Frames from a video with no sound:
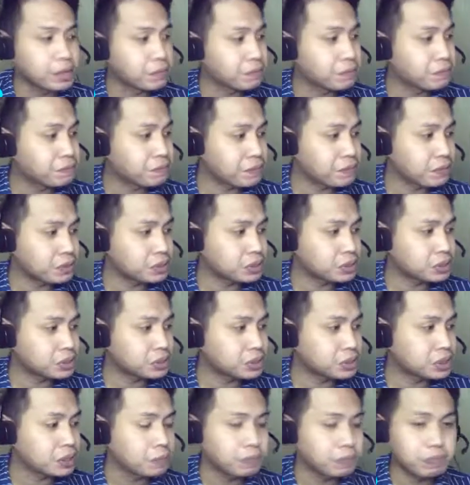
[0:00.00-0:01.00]

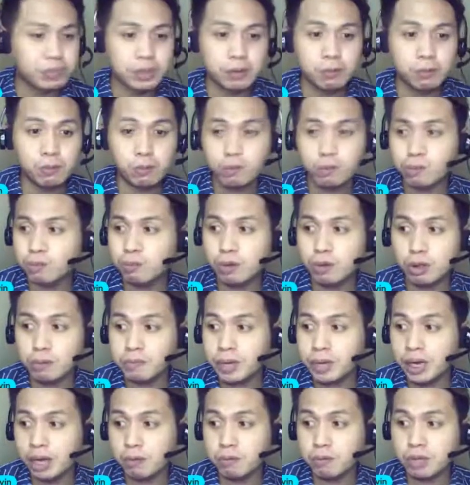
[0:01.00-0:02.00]
First, we'll
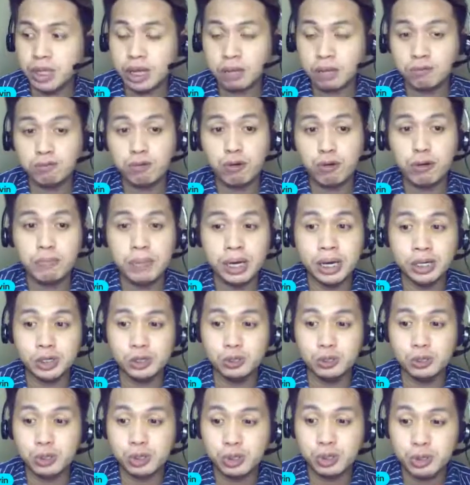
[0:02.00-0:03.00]
begin with the
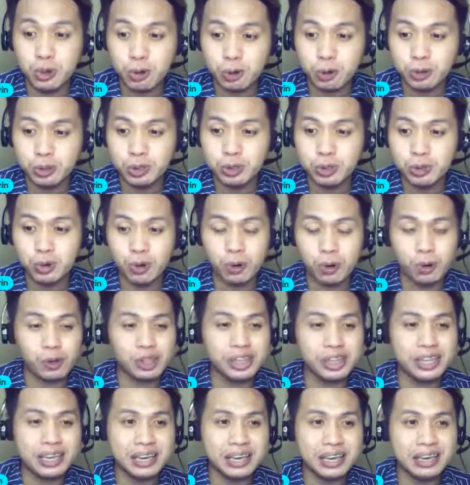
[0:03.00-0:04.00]
information source or
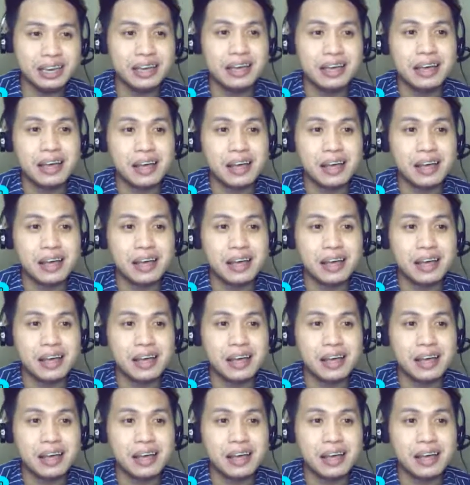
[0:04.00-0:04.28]
the